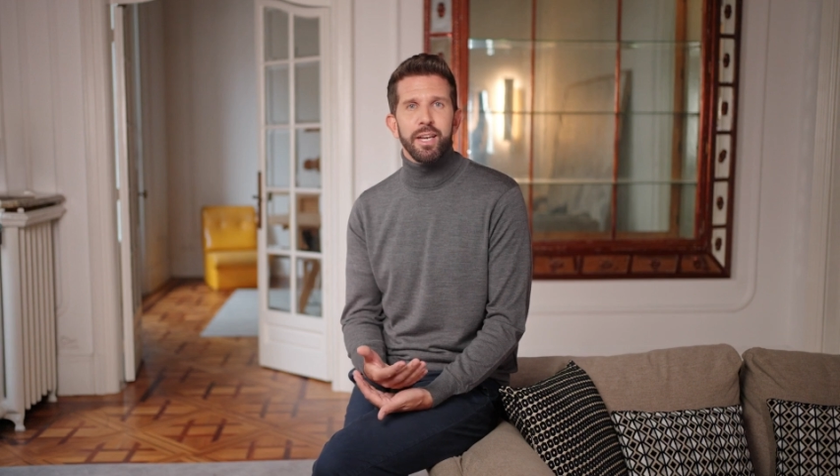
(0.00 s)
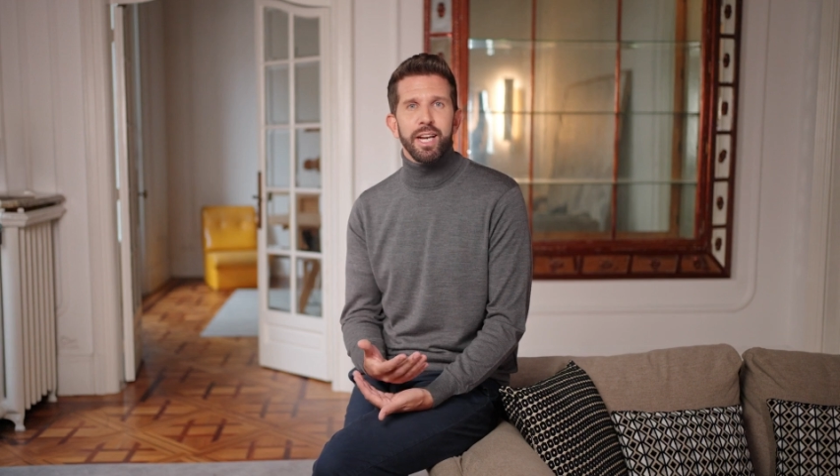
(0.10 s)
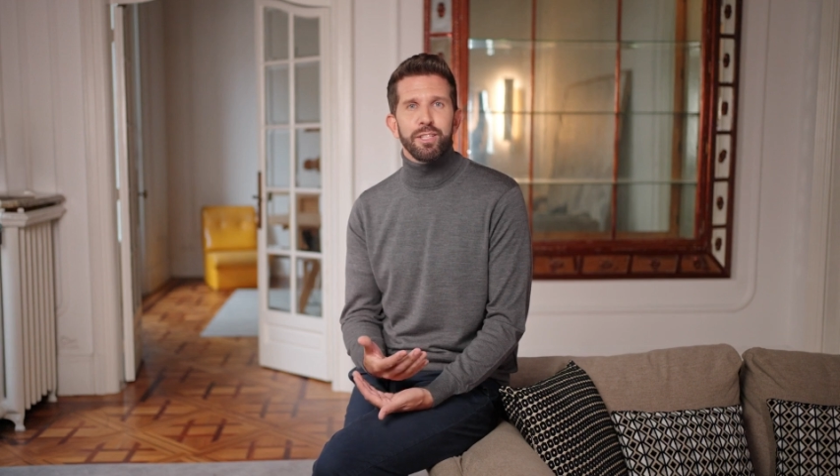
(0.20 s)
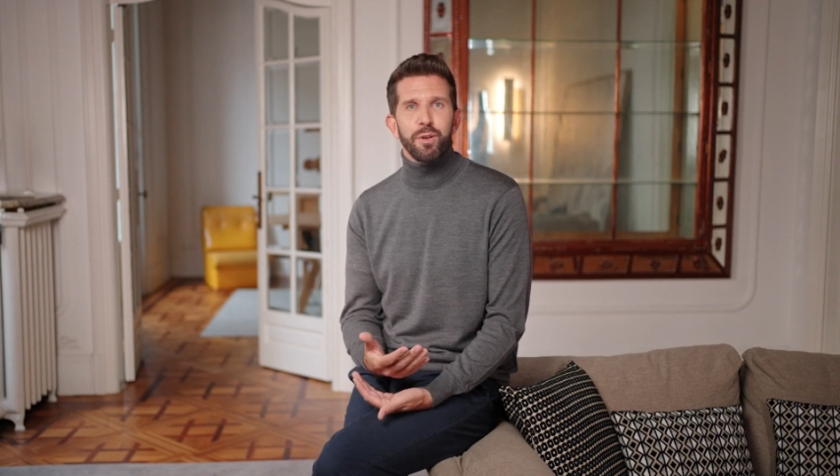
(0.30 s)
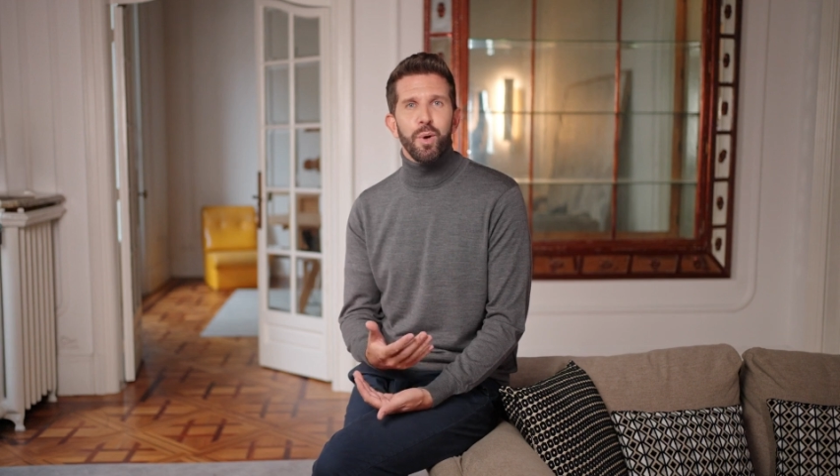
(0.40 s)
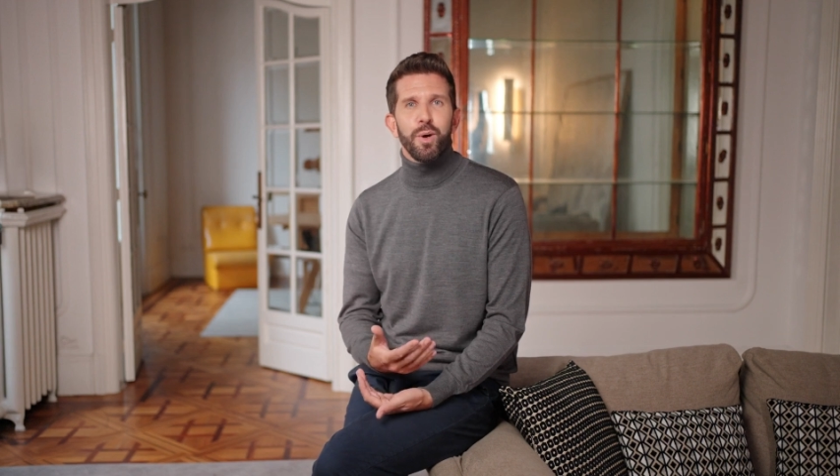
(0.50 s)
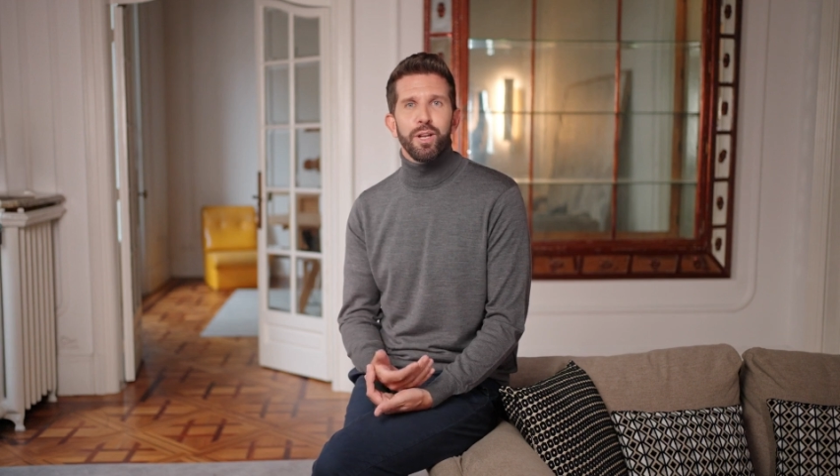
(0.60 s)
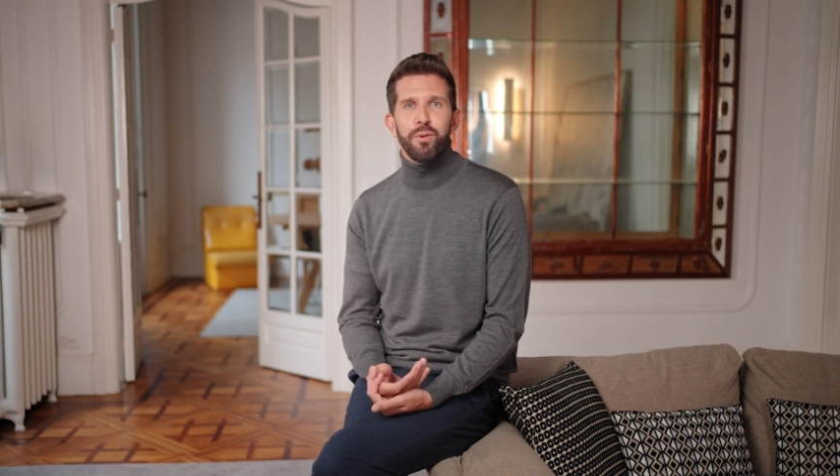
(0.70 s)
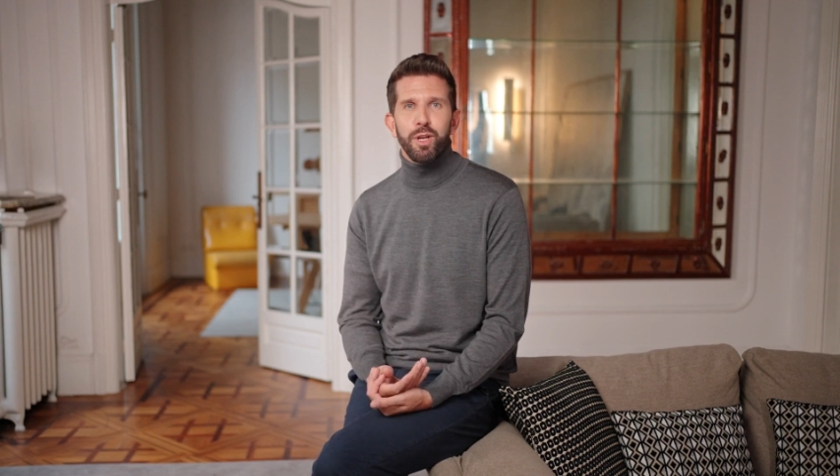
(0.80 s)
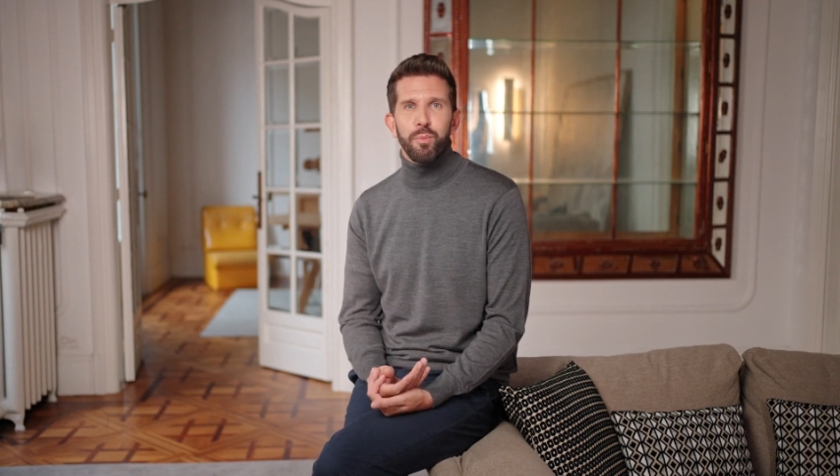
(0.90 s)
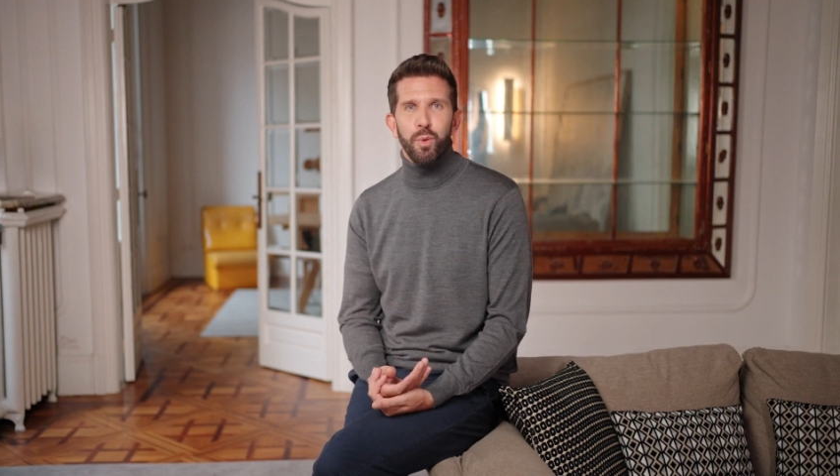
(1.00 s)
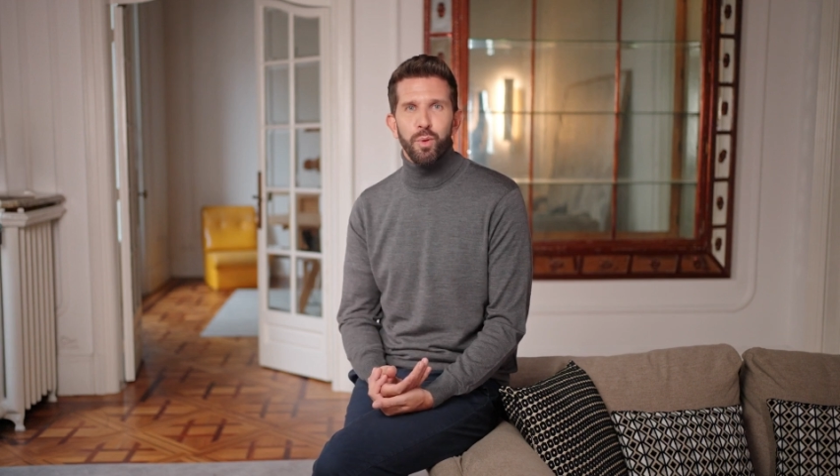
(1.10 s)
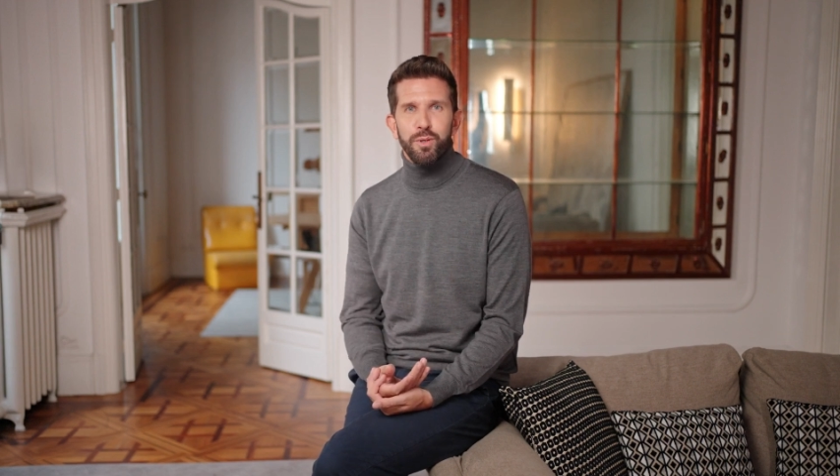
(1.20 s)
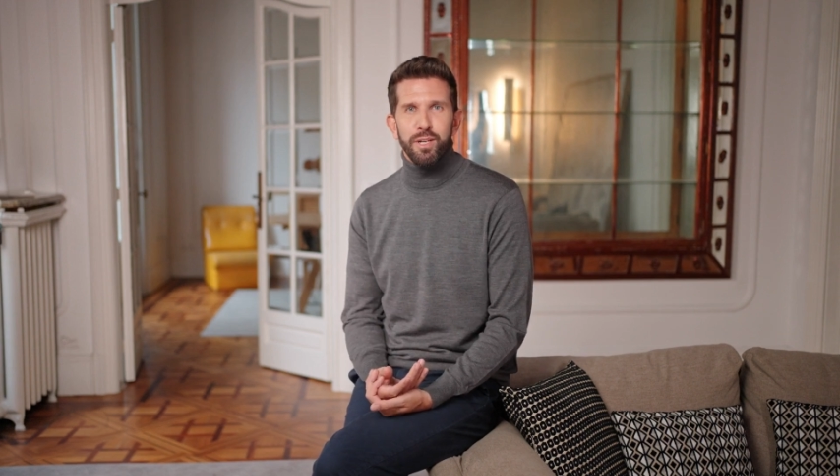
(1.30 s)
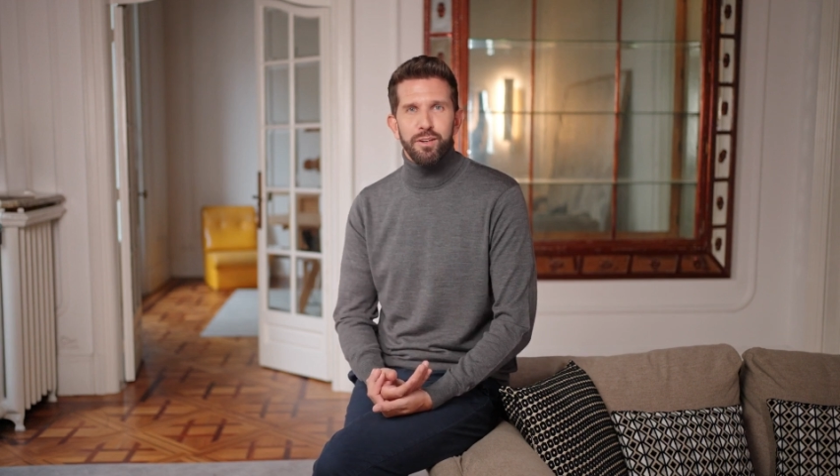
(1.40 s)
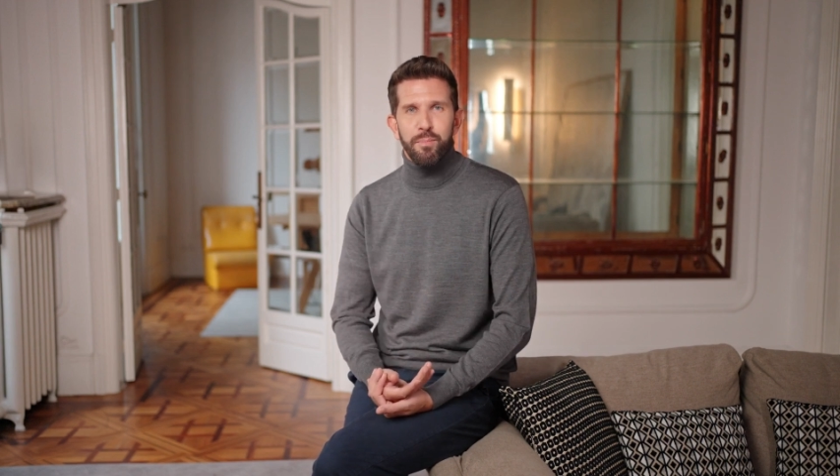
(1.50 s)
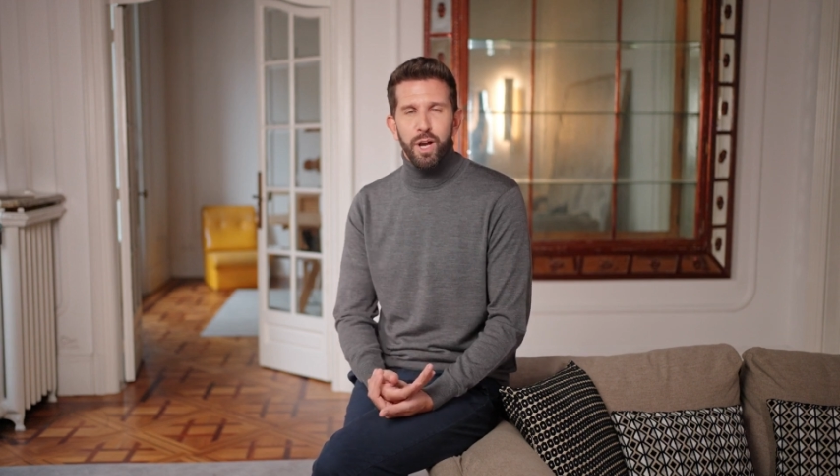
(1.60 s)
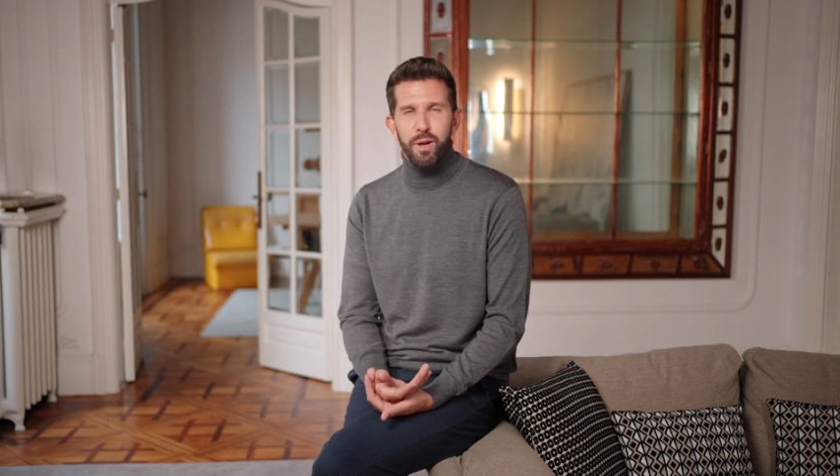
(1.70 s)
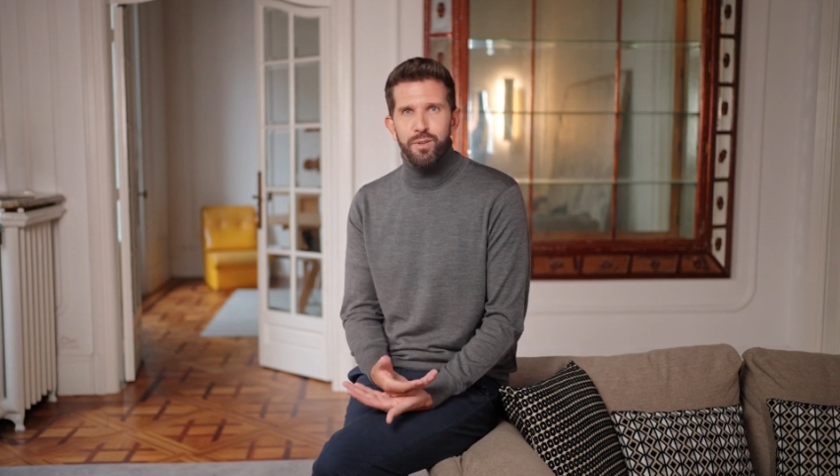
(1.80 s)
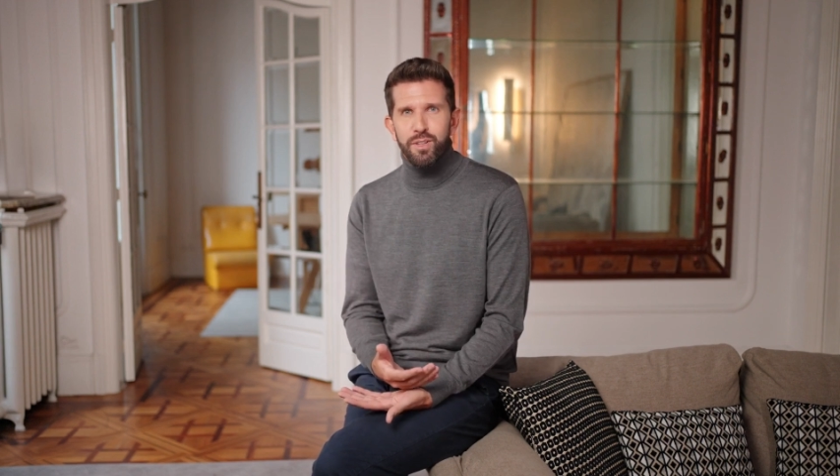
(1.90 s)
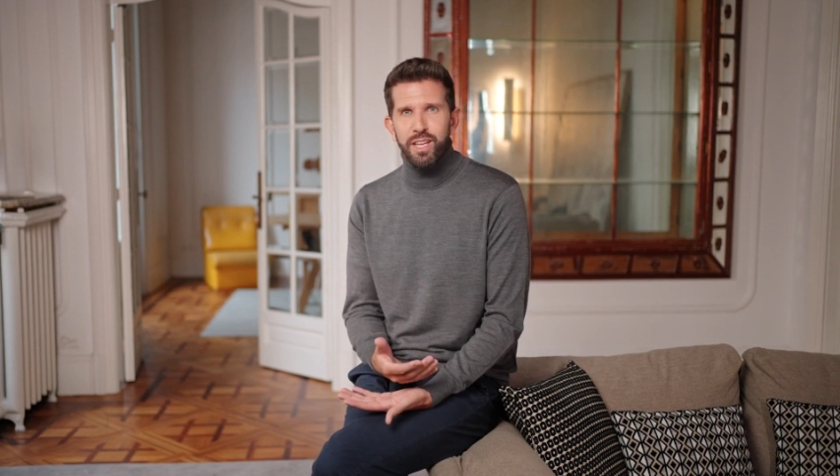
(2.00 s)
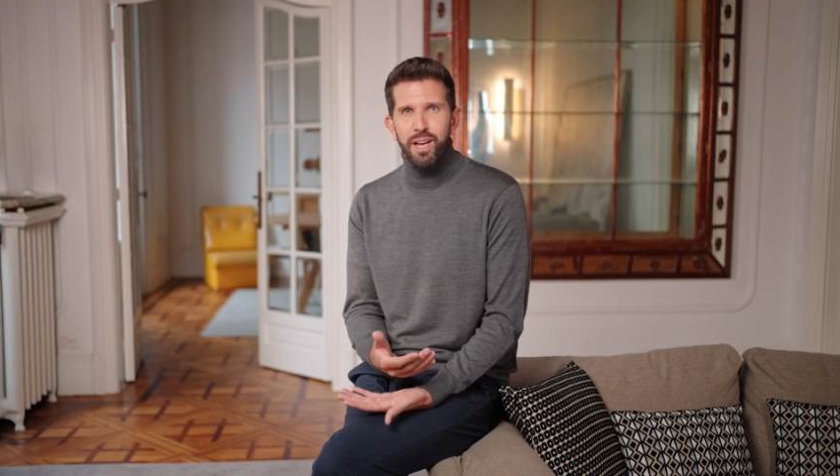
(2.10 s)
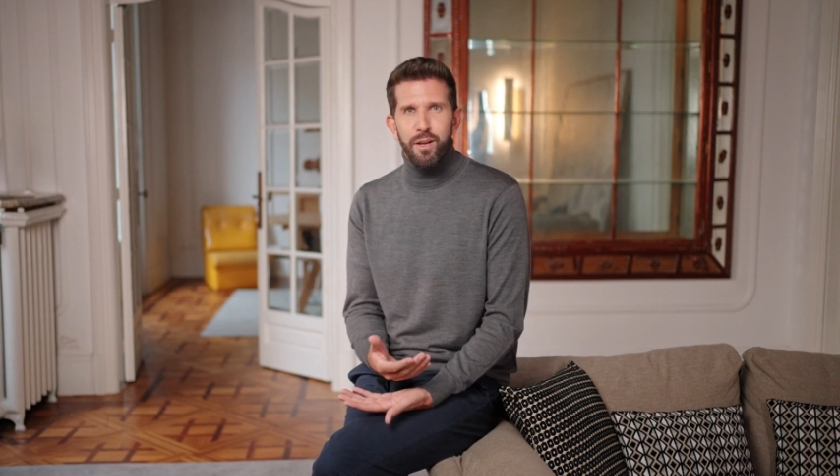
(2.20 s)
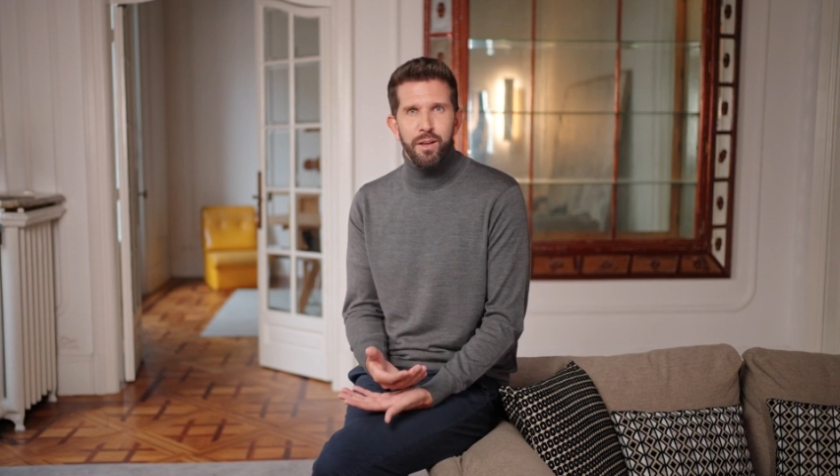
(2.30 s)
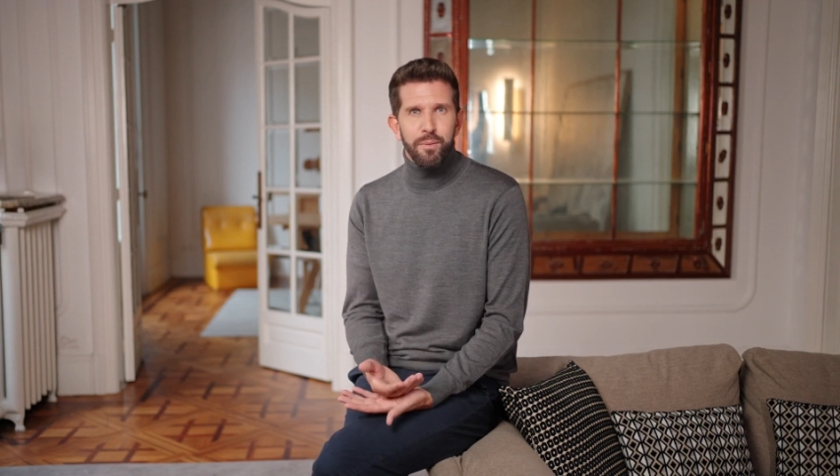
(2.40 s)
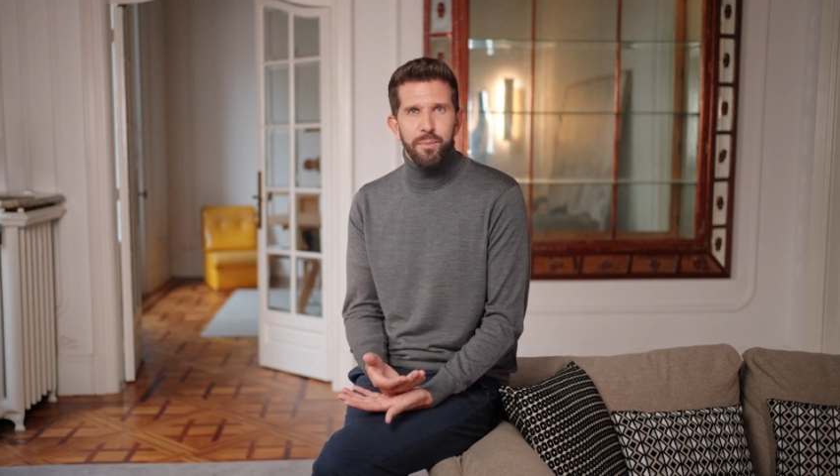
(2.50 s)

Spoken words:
as long as we walk this path together.